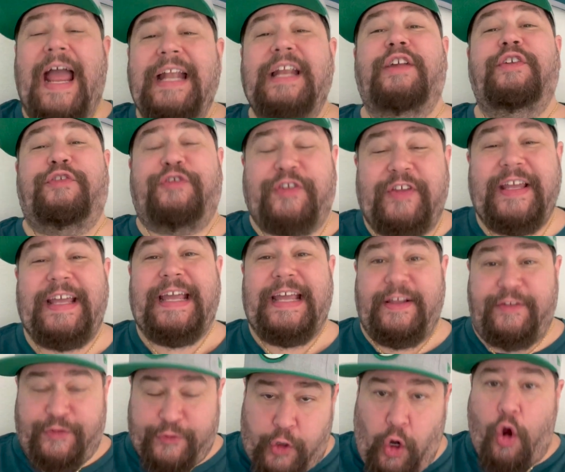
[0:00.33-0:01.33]
NFC
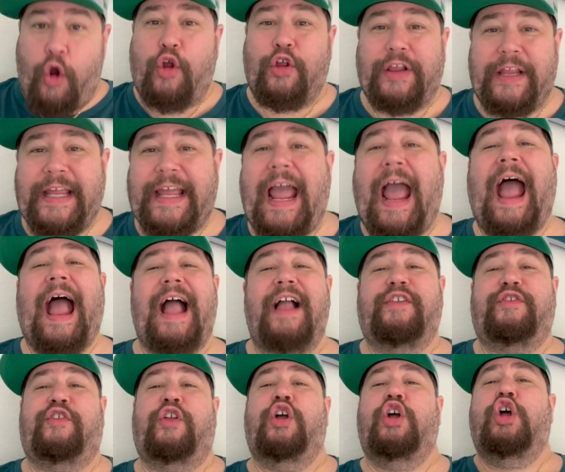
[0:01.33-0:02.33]
East currently
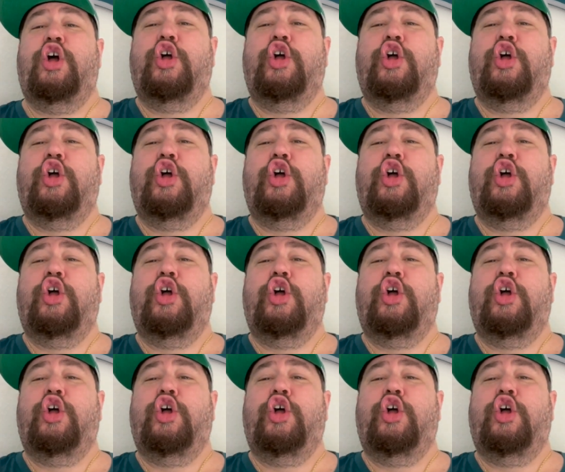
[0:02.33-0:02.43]
has